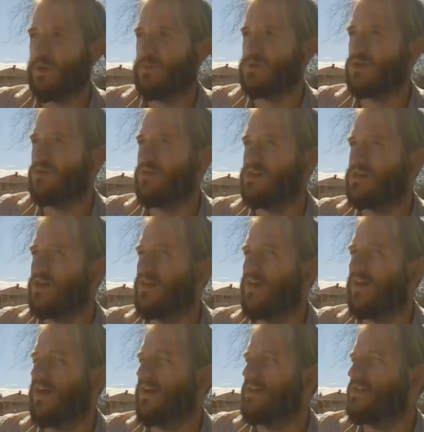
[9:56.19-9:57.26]
I'm sure they sell
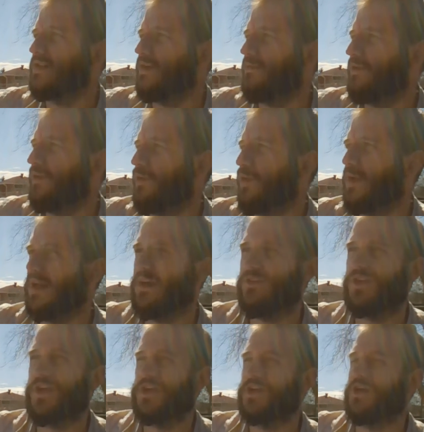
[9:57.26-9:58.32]
that kind of stuff. I know Canadian
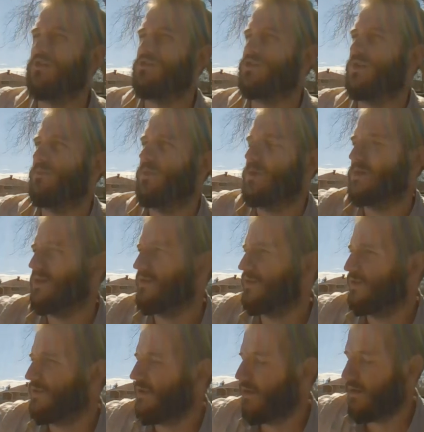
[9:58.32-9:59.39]
Tire here in Sudbury
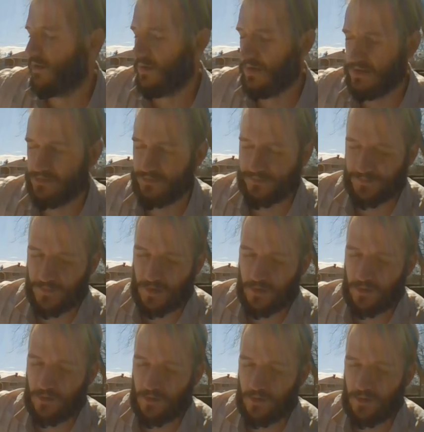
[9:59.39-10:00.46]
sells it in
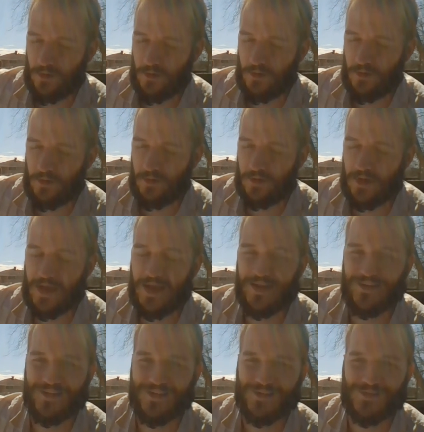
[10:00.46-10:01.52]

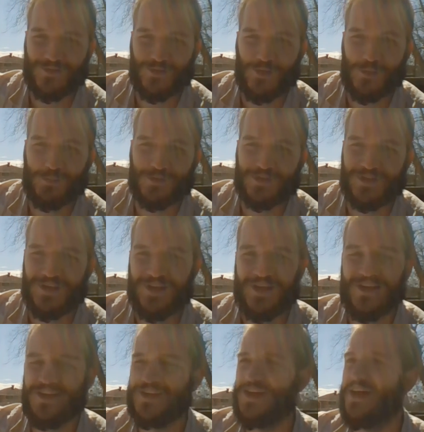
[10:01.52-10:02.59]
Canada. whoops,
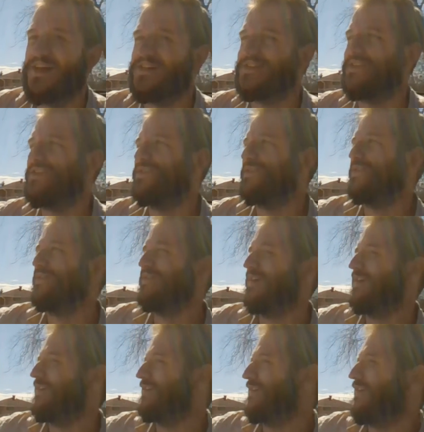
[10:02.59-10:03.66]
sells those
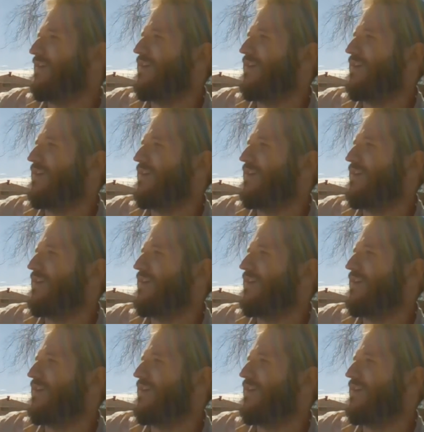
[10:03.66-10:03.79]
things.